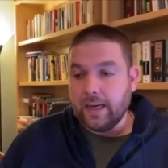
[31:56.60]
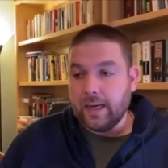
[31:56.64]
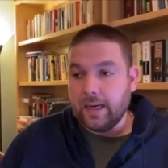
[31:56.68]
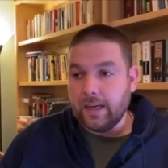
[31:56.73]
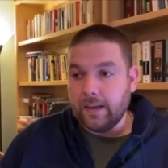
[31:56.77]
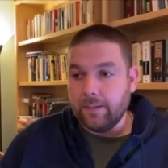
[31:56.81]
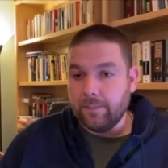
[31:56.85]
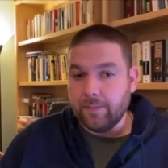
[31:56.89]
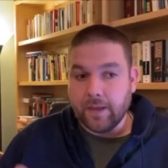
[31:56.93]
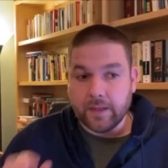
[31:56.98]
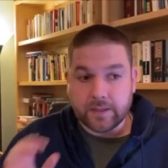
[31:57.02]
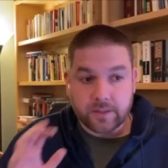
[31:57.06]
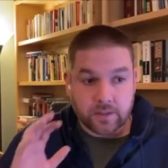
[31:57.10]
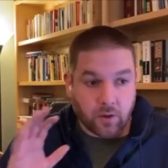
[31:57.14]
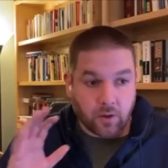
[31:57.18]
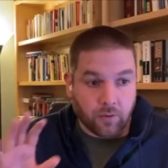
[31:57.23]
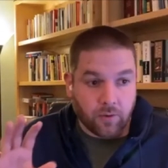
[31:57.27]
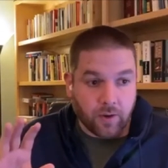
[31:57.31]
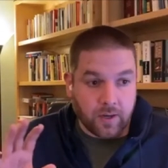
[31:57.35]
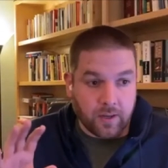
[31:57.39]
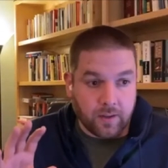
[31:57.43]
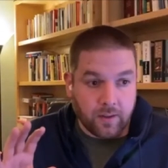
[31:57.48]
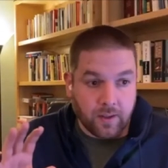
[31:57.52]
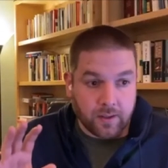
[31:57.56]
Um, that's
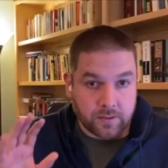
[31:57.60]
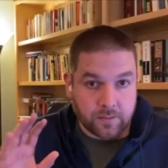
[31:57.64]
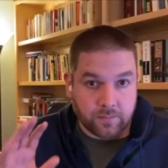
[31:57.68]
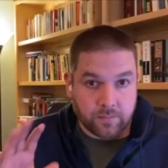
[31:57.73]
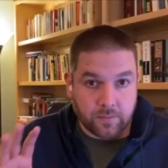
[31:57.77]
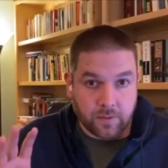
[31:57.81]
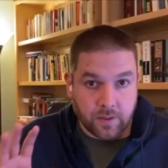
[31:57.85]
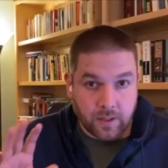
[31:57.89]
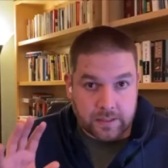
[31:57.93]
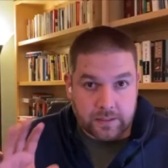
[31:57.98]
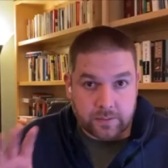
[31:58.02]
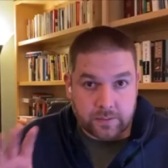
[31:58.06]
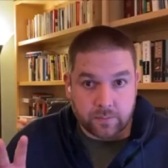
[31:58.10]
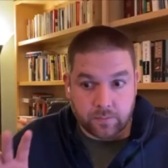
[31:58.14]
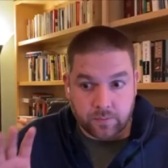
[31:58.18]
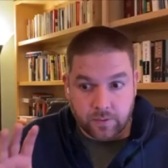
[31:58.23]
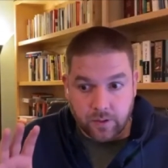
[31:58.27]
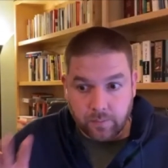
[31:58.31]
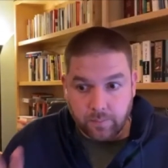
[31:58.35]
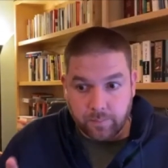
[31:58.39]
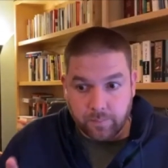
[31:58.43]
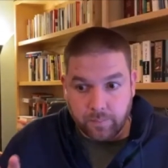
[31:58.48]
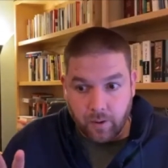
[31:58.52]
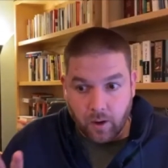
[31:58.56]
already that's that's
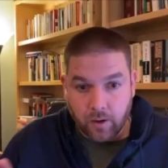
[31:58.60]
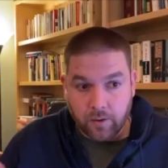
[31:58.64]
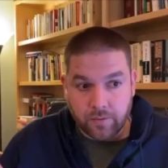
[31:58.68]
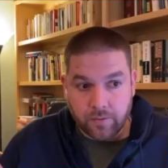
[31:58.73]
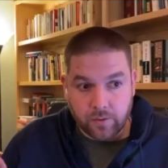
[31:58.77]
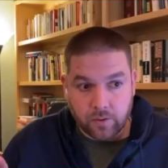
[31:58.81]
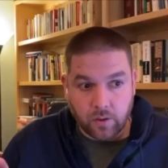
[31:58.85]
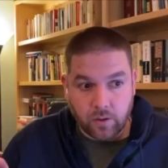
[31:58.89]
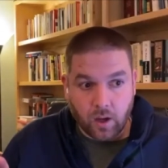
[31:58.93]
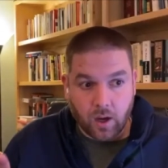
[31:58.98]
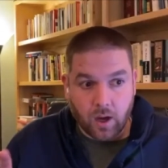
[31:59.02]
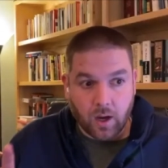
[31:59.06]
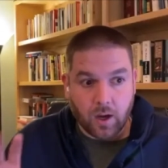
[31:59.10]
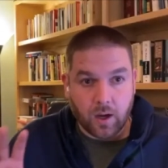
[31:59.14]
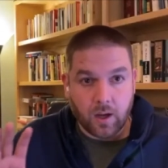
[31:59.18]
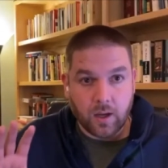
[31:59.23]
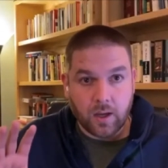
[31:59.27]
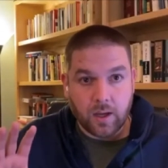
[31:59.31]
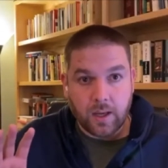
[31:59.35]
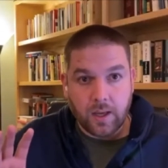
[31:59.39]
the part of the law.